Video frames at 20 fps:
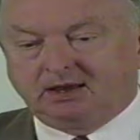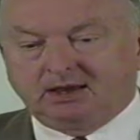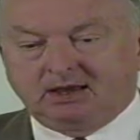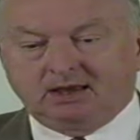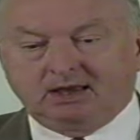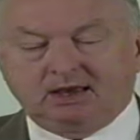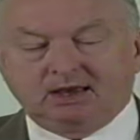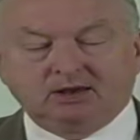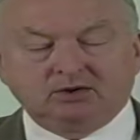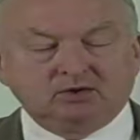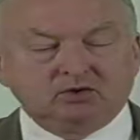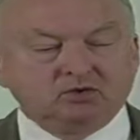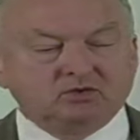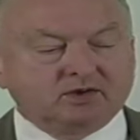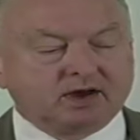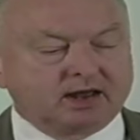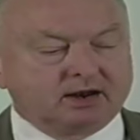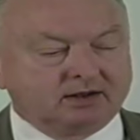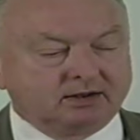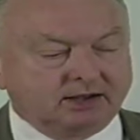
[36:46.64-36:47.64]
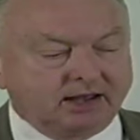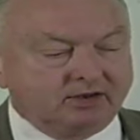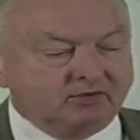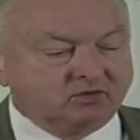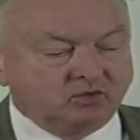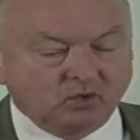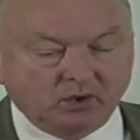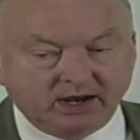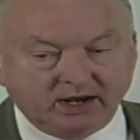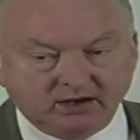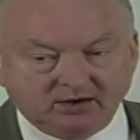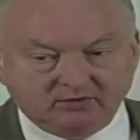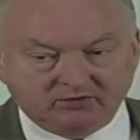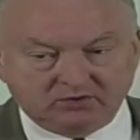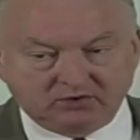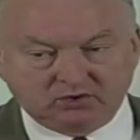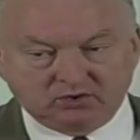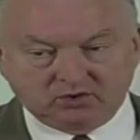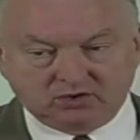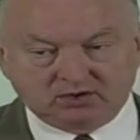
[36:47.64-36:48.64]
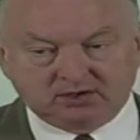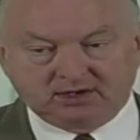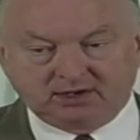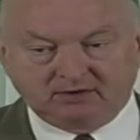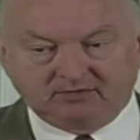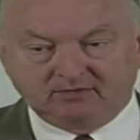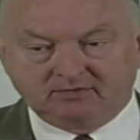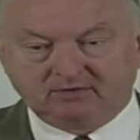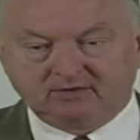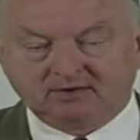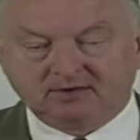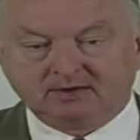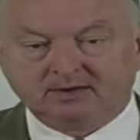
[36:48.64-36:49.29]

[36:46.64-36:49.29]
And you've got a life waiting for you to live.